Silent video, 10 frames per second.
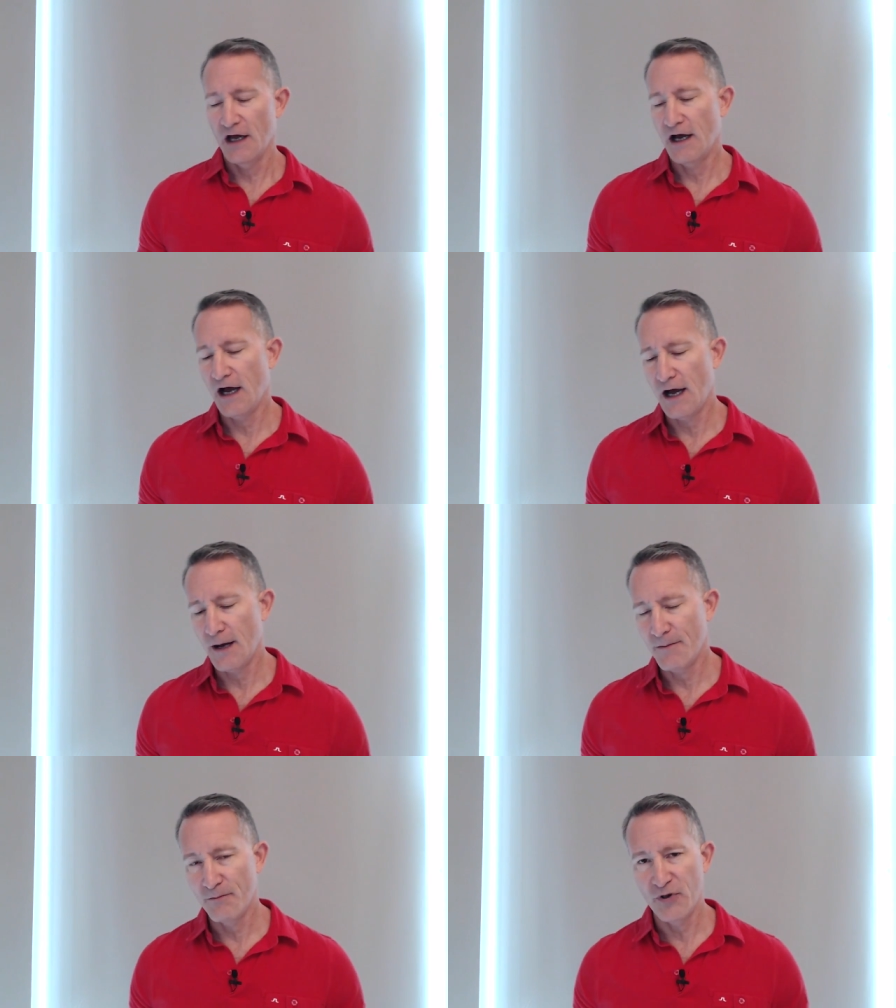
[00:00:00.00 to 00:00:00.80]

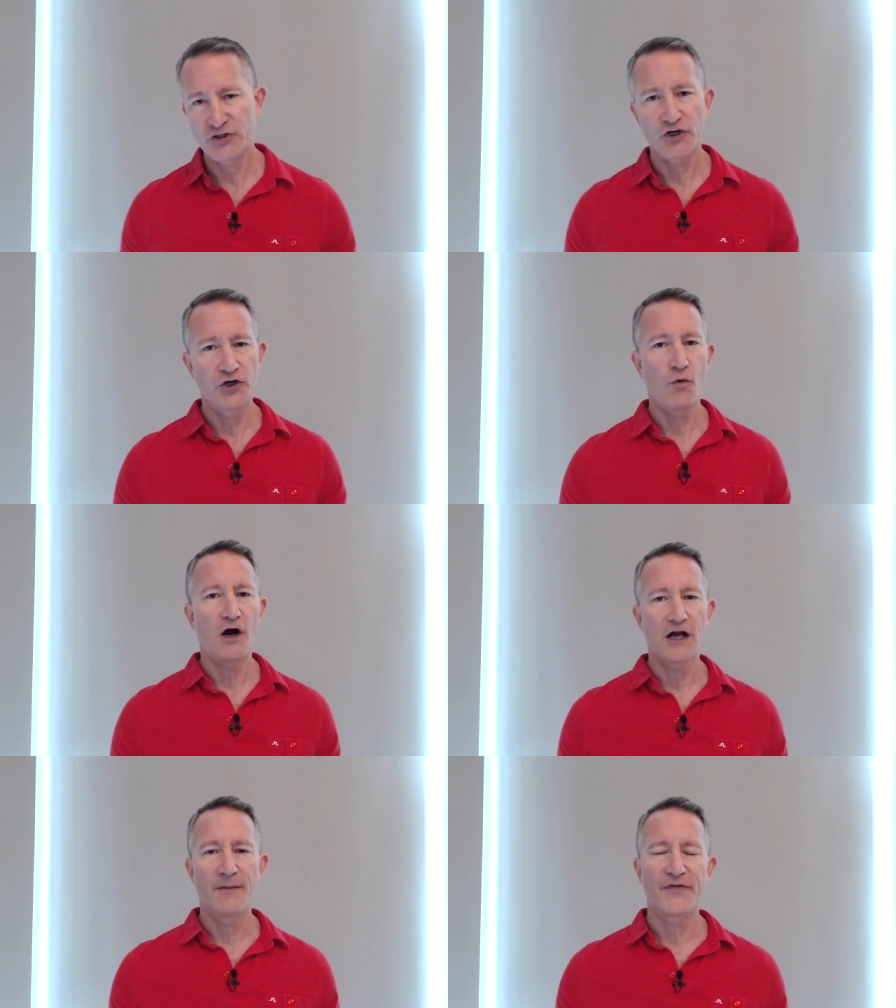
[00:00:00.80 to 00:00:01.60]
But you're going to walk
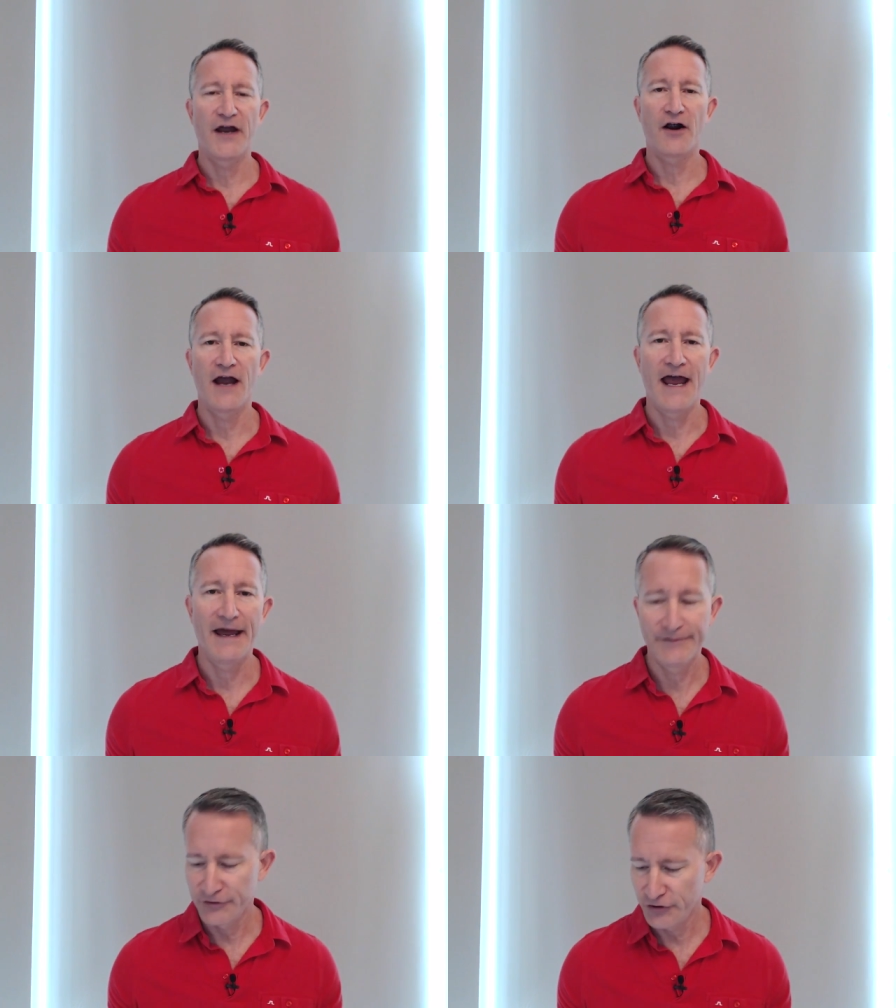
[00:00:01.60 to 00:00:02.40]
up there
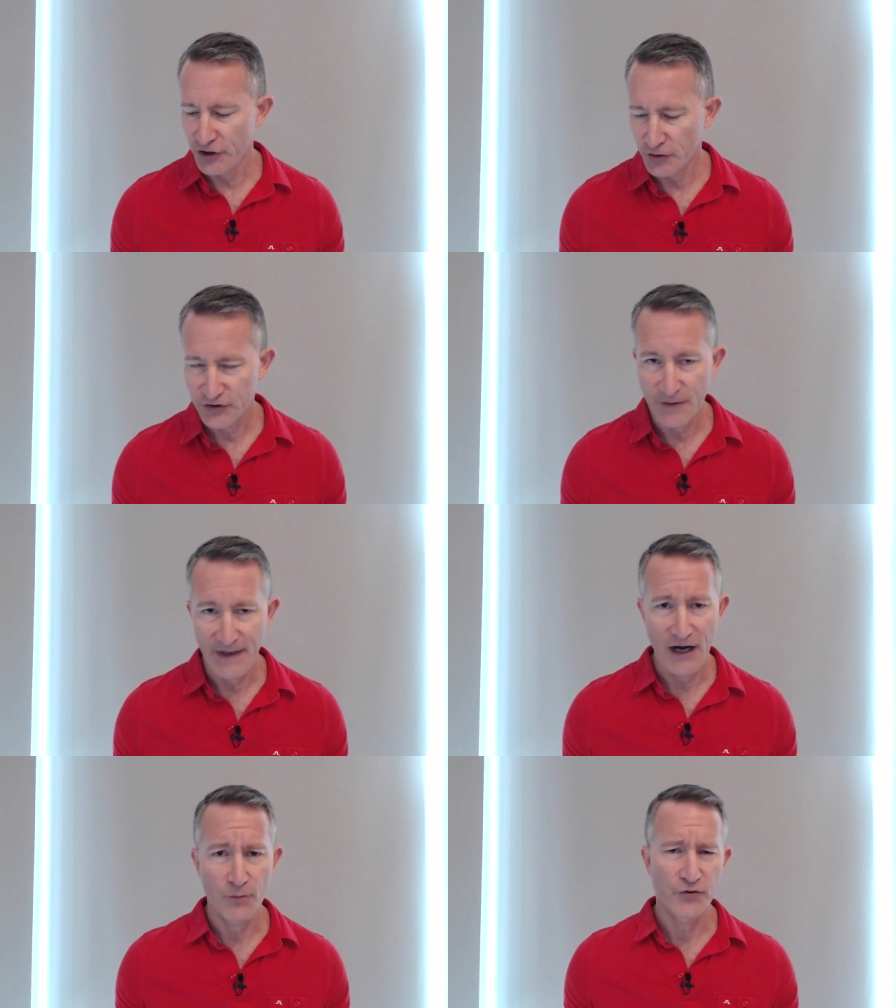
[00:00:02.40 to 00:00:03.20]
and
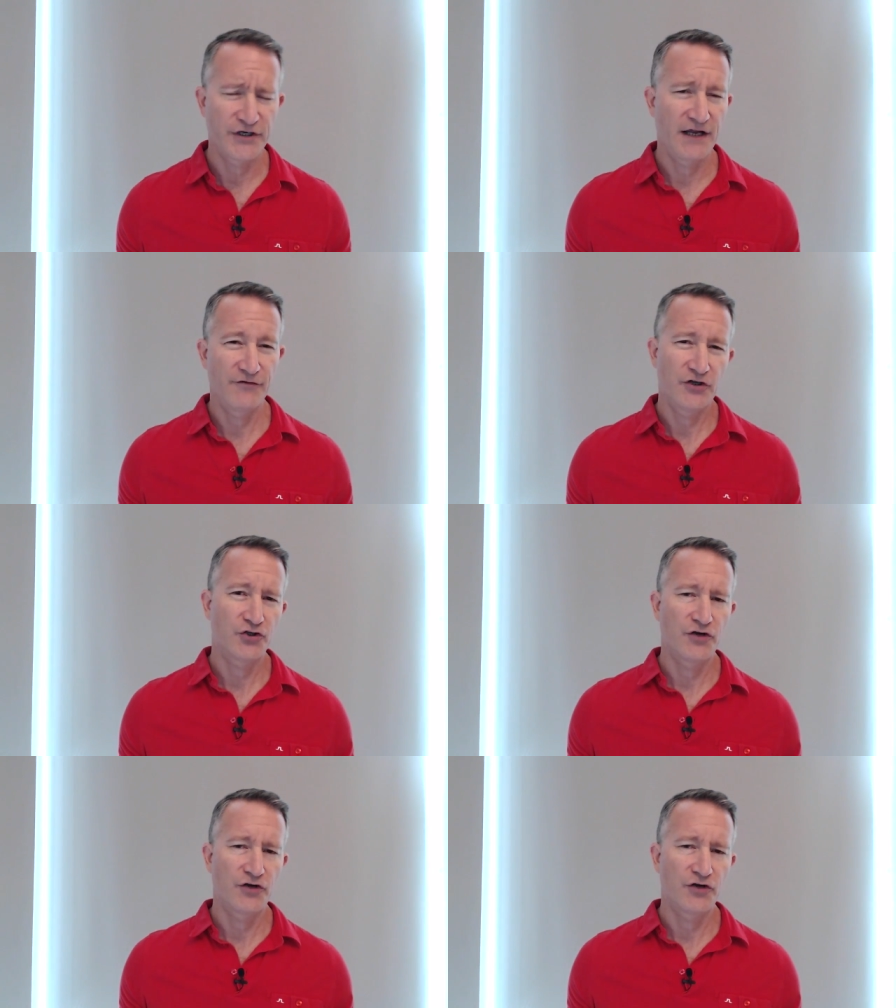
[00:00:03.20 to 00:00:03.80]
somehow pretend that you're